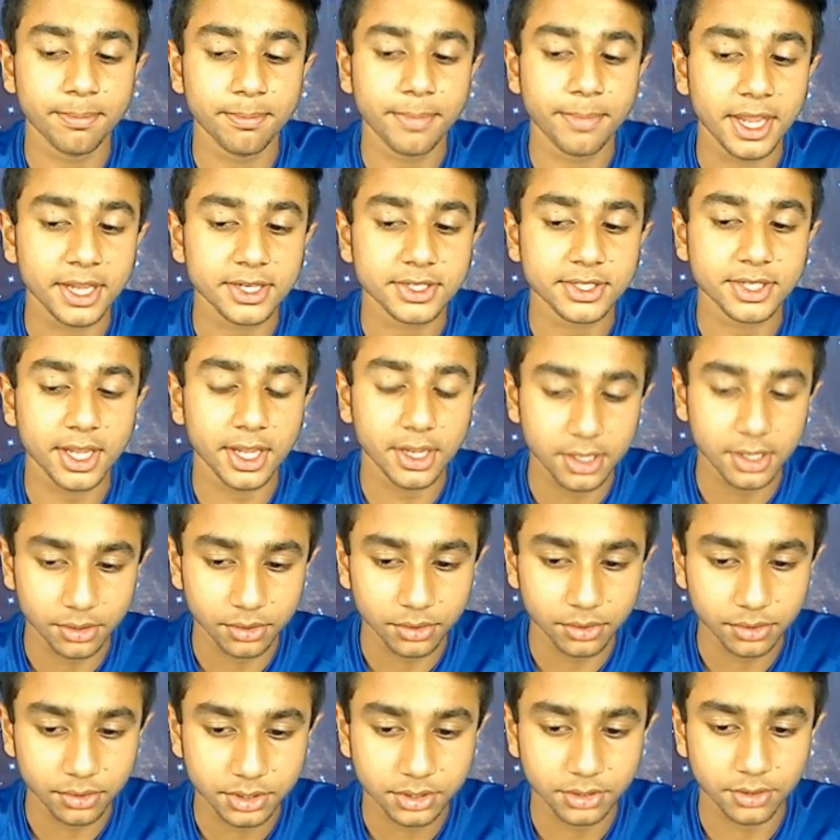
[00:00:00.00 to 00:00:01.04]
base
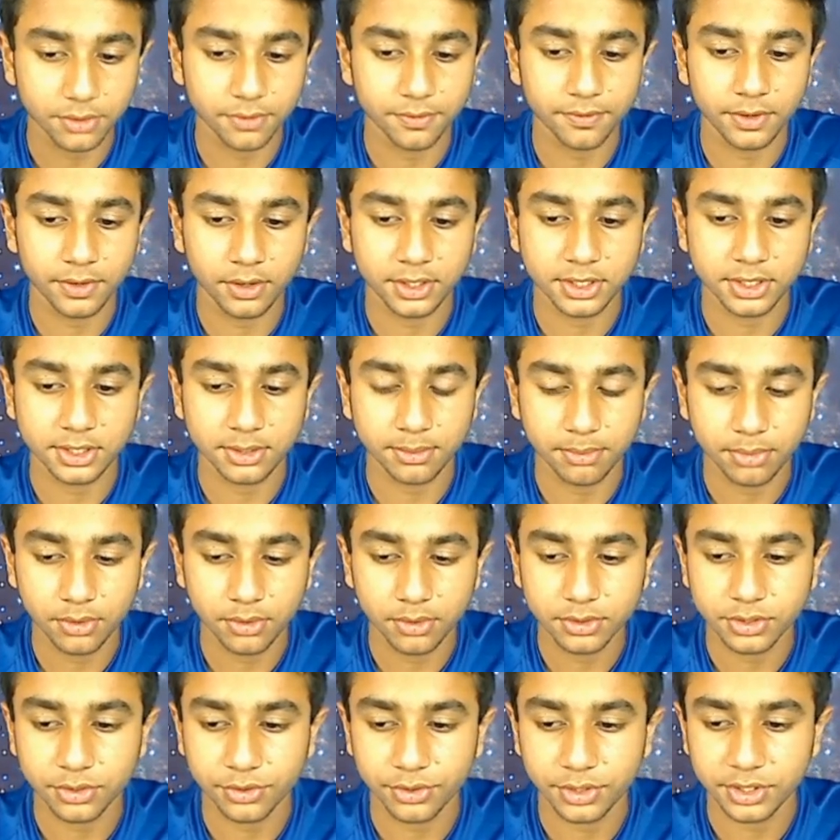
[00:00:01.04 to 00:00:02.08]
angles. So very simple.
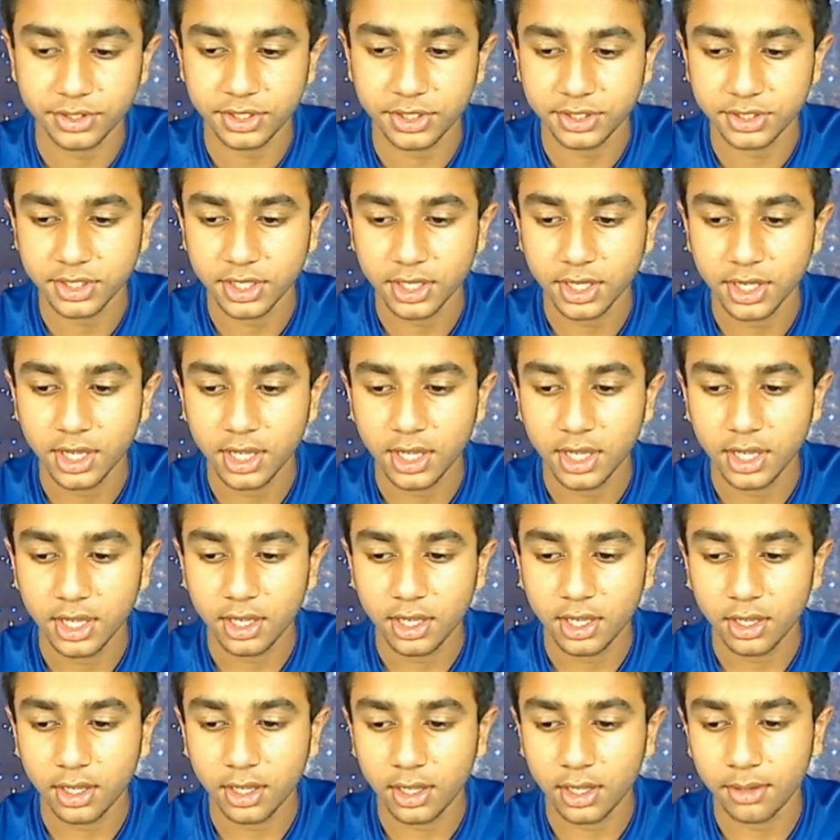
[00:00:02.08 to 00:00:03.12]
So this is
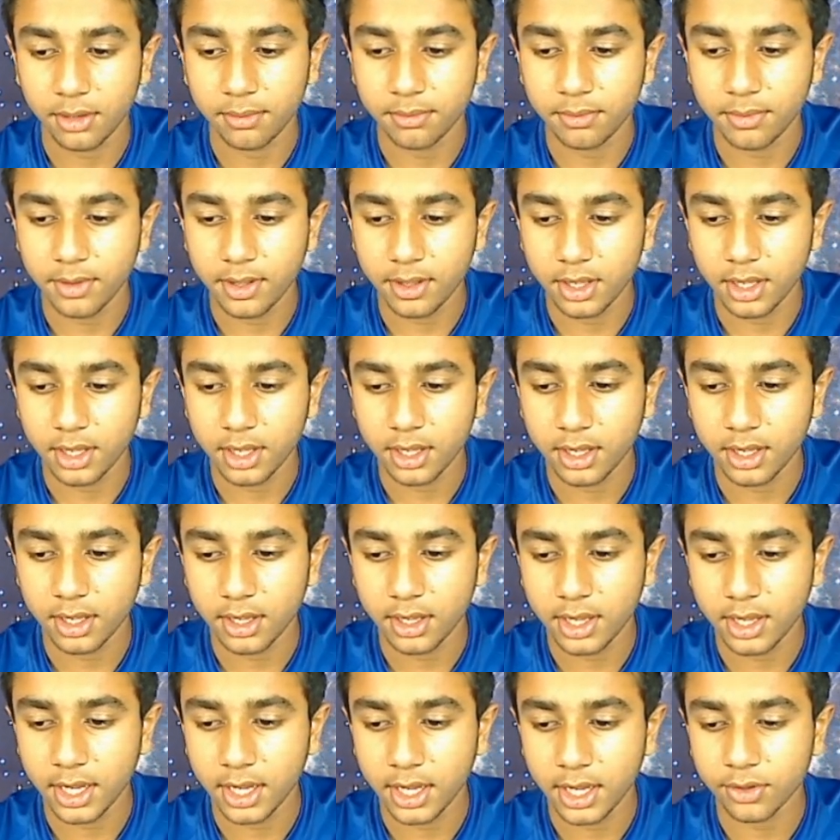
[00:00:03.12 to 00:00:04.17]

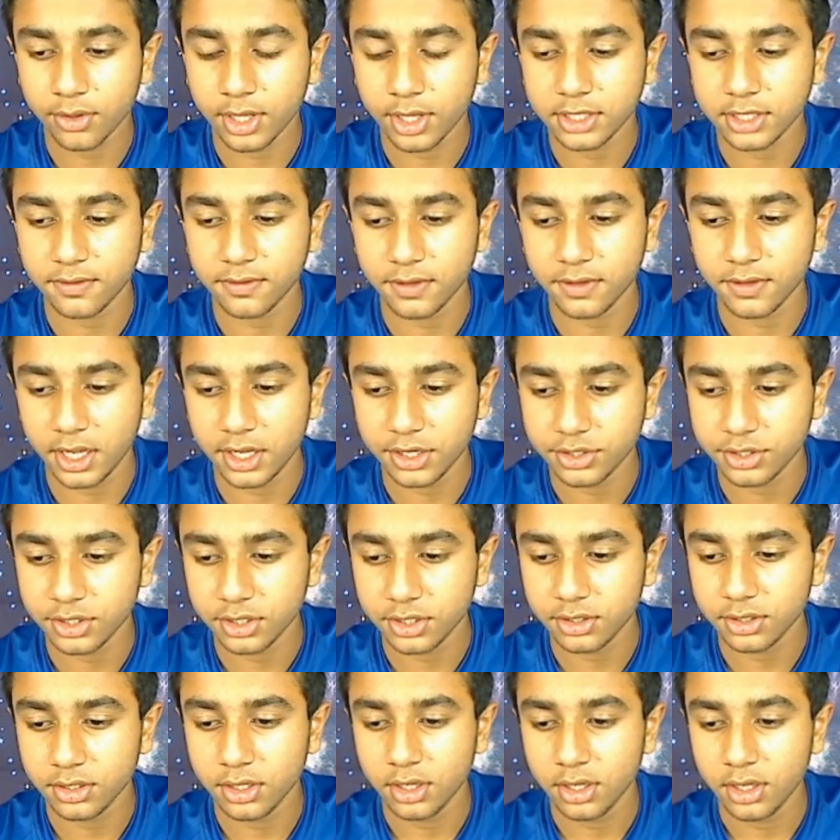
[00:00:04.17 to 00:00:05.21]
angle
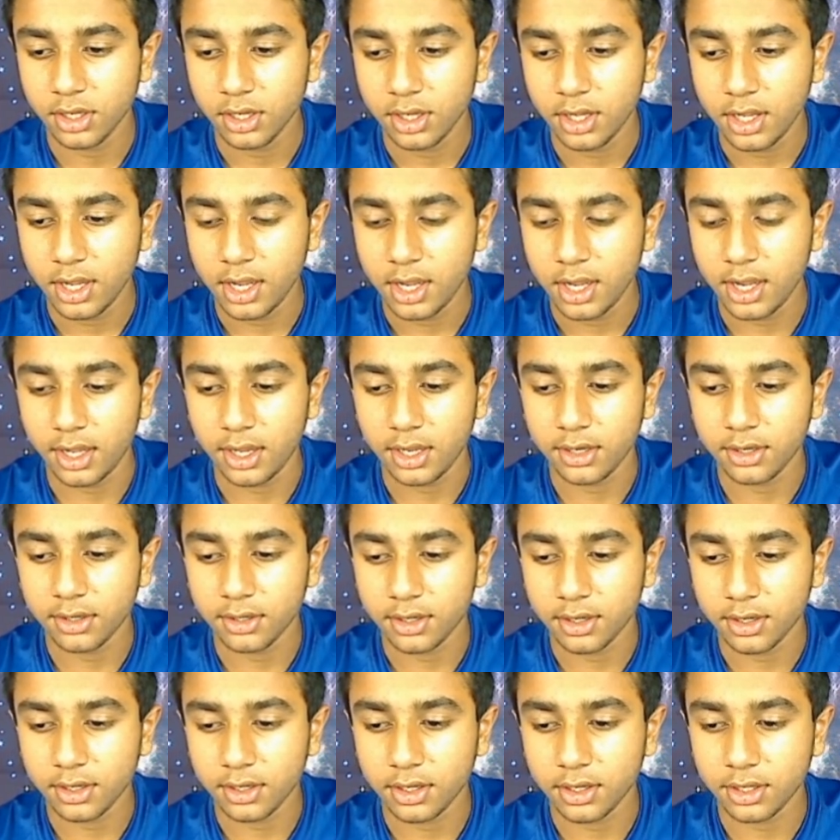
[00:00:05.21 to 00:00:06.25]
classification, and
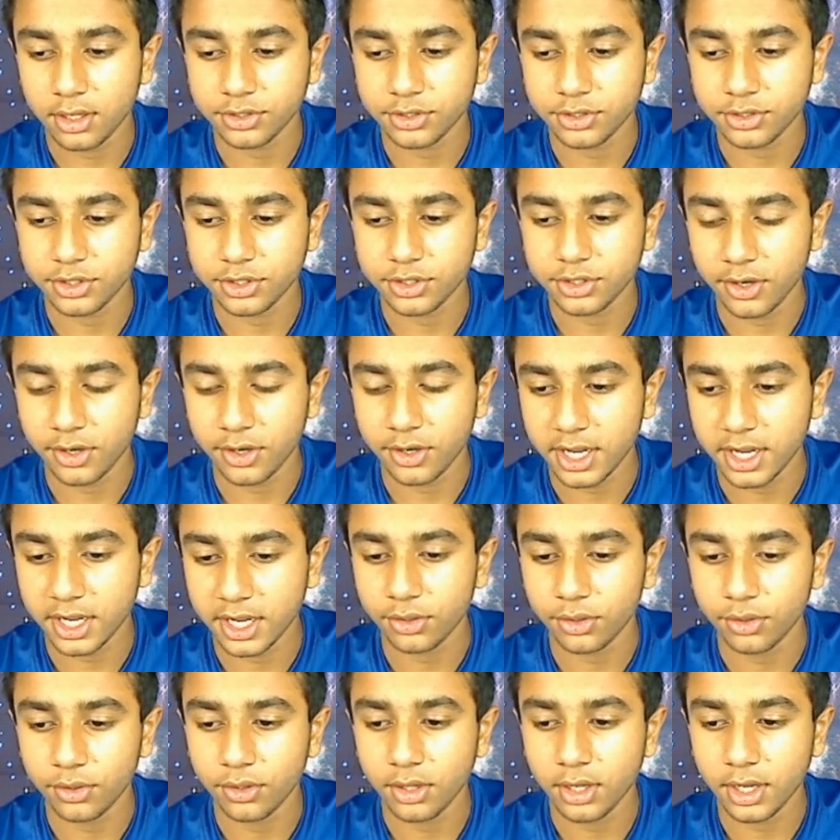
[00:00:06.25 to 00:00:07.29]
I'll just write here
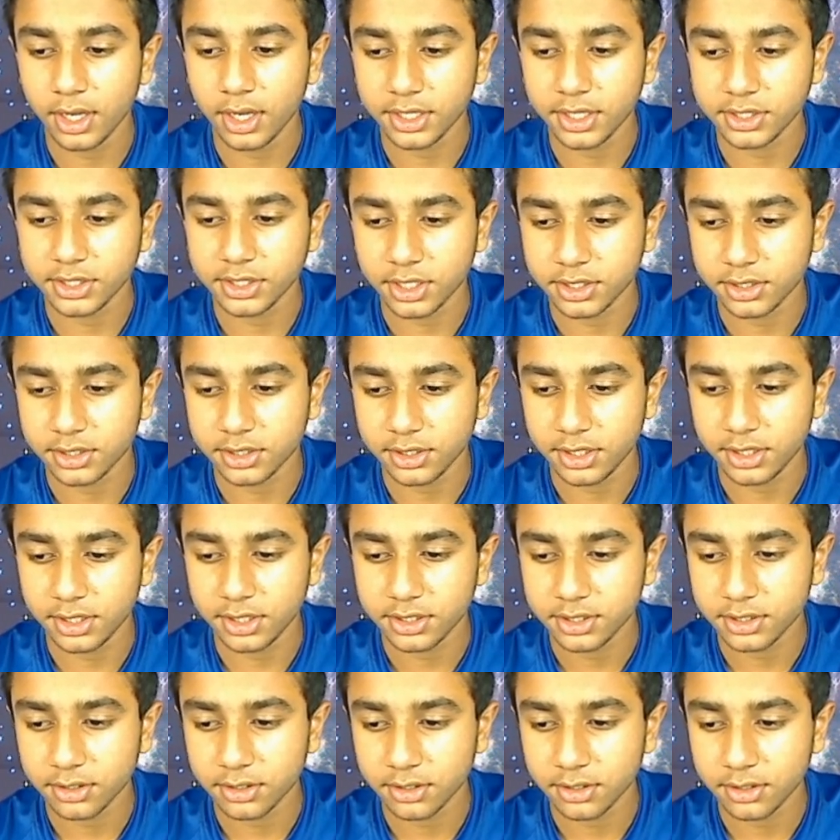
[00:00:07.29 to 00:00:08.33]
angle isosceles,